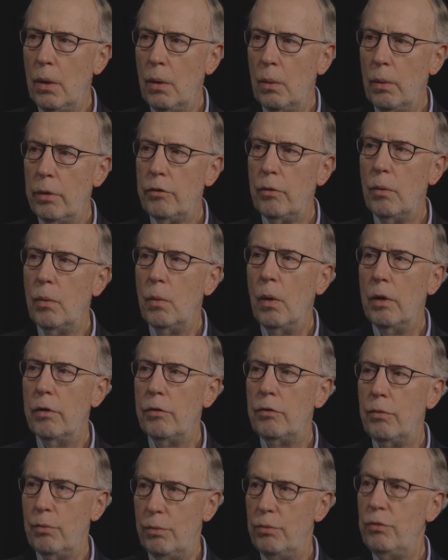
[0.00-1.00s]

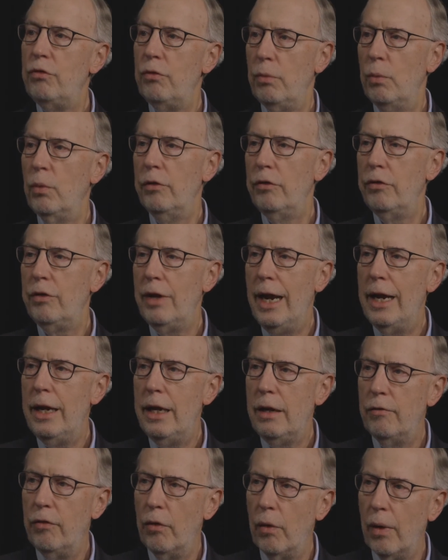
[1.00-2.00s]
was
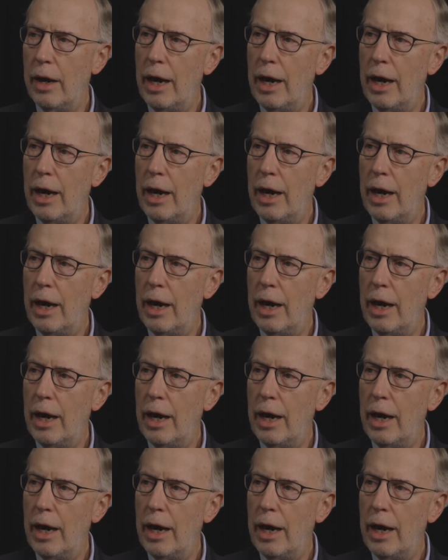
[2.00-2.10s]
standing for.